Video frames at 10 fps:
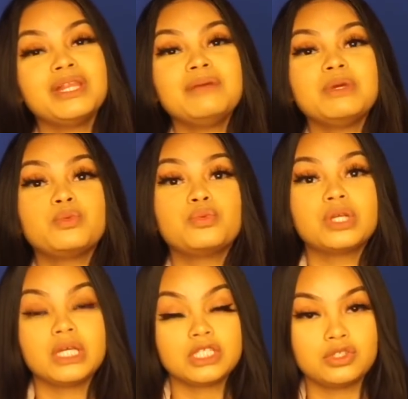let me
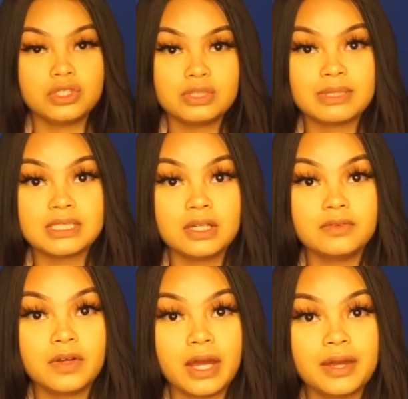reintroduce myself,
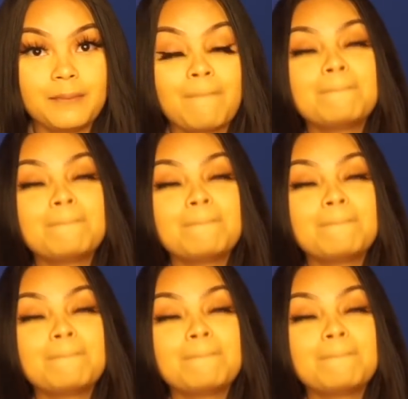okay?